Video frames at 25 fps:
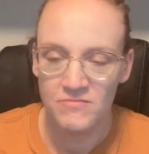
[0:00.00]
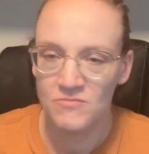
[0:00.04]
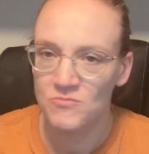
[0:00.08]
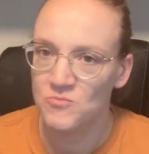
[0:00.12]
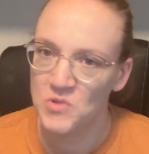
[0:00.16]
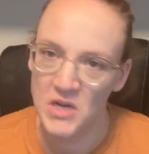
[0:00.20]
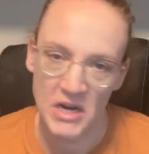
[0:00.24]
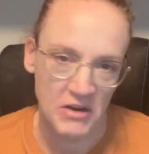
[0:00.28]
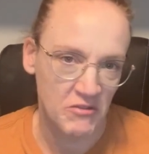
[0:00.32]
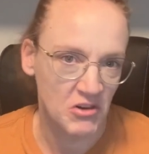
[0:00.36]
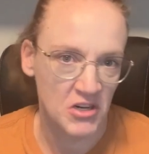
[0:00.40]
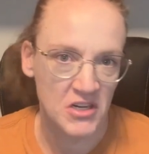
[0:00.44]

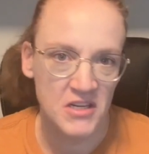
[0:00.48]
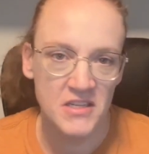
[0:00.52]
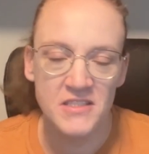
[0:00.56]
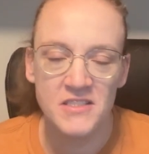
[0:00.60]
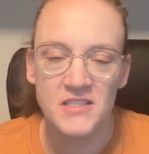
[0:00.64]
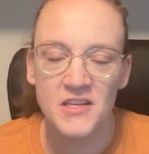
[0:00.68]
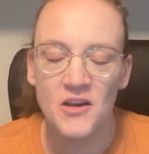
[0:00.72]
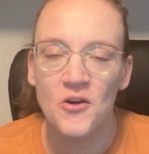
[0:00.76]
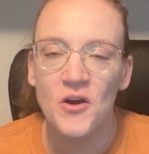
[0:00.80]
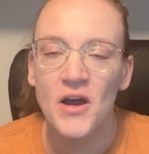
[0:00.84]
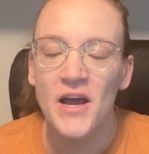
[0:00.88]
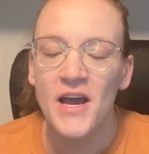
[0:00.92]
whatever.
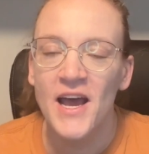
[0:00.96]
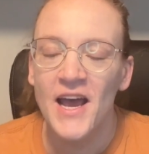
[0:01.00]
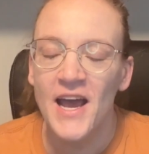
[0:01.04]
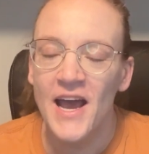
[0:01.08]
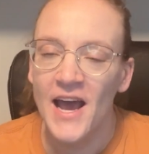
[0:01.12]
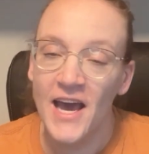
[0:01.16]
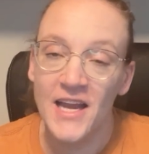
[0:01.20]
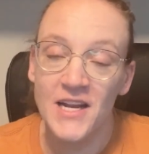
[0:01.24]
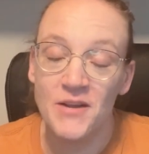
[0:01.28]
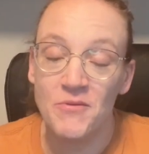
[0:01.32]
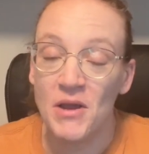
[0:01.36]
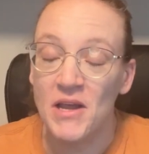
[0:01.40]
So
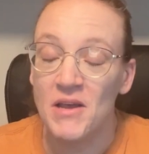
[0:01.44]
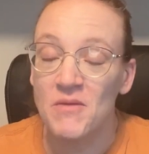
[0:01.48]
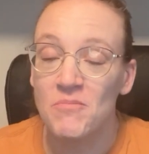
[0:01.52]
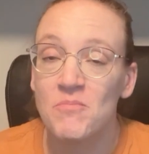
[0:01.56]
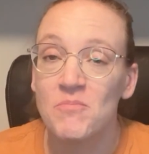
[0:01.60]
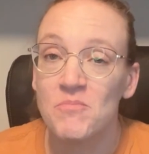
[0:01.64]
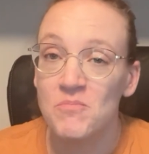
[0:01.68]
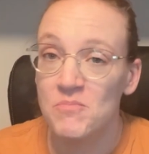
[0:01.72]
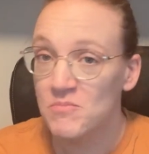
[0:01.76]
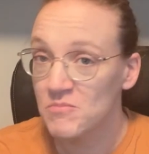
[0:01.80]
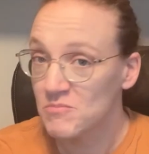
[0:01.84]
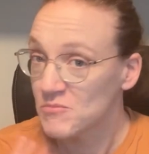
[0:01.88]
anyway,
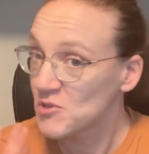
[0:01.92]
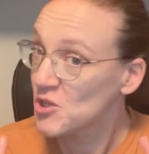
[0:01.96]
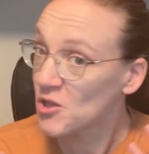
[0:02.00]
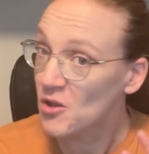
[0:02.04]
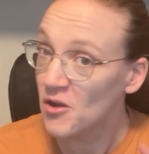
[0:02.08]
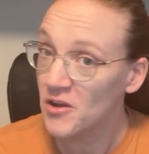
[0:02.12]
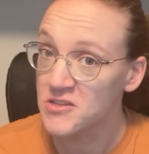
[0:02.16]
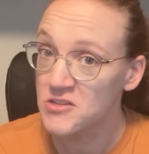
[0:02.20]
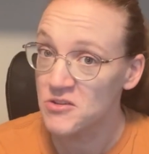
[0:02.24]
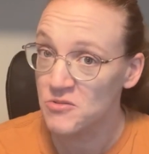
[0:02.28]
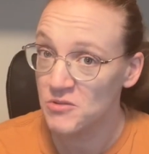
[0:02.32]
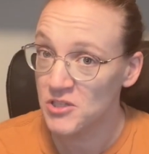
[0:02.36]

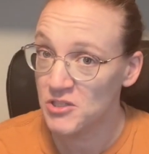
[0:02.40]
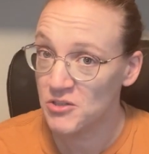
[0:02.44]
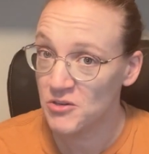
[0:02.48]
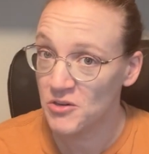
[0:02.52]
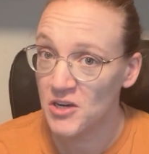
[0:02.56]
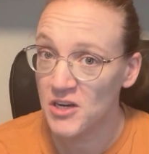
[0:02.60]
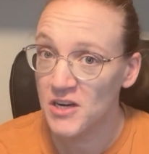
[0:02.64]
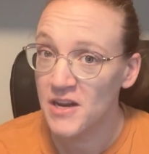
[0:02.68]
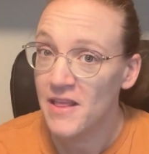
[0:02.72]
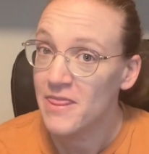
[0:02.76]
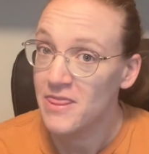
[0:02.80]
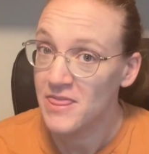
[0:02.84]
long story
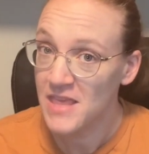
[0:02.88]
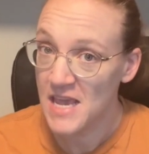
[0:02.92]
short,